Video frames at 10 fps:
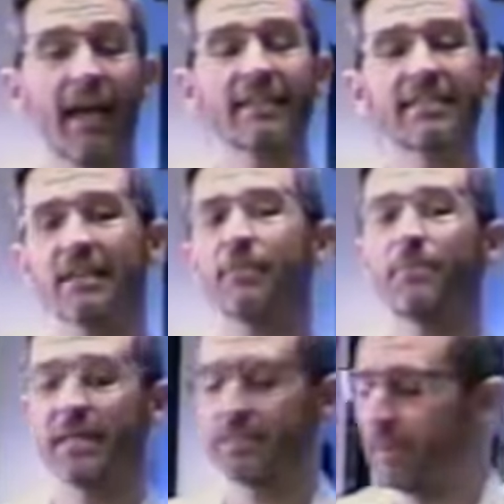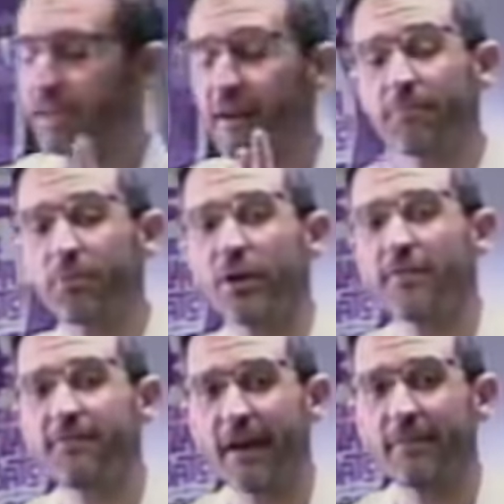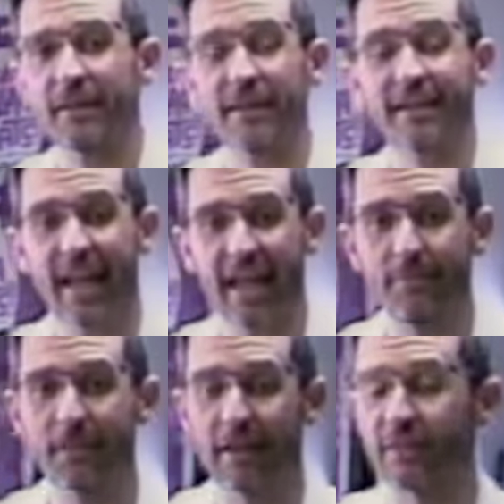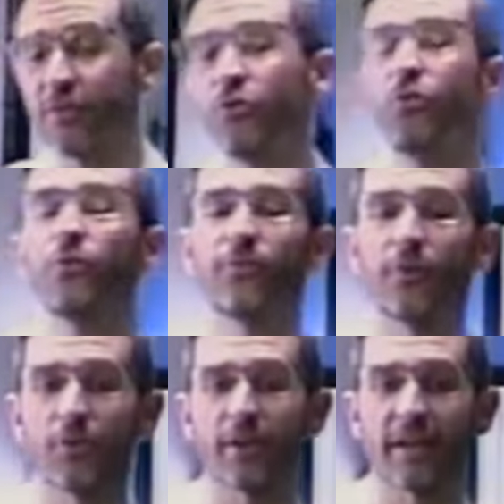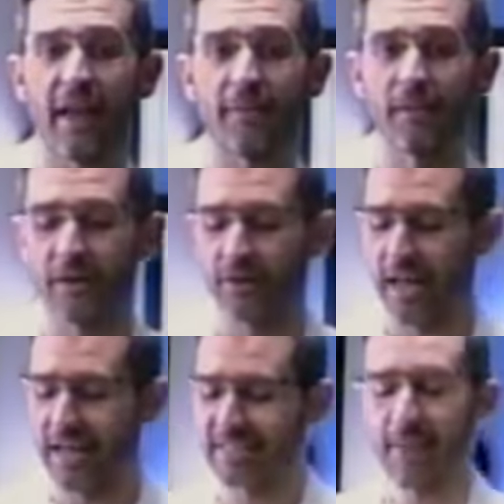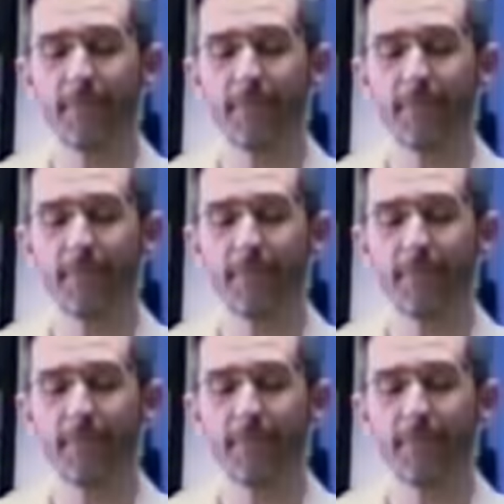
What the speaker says: And instead of a base plate of prefabulated amulite, the new photo encabulator has a